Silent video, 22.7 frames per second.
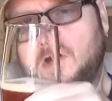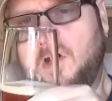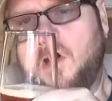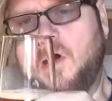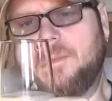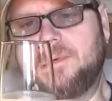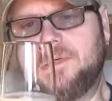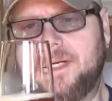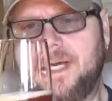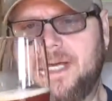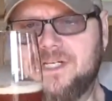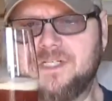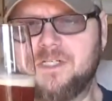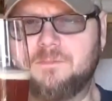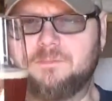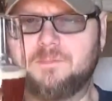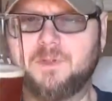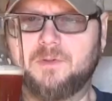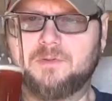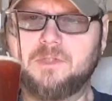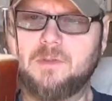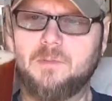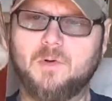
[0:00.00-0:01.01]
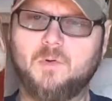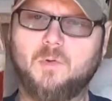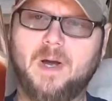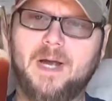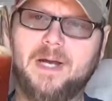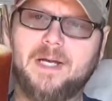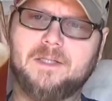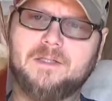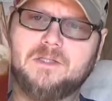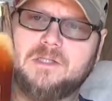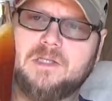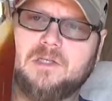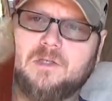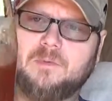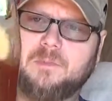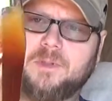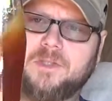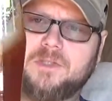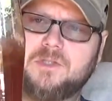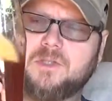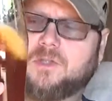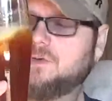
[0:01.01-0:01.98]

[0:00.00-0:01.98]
the carbonation built up quite considerably